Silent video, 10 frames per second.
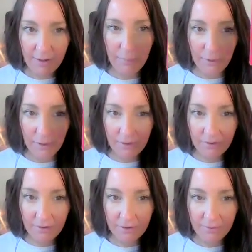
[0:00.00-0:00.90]
the
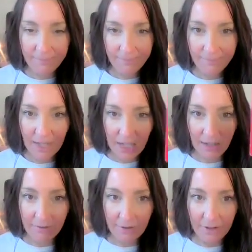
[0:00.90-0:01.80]
birth, the
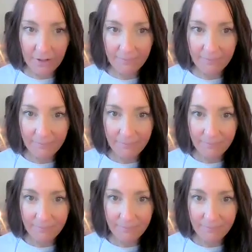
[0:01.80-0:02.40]
giver.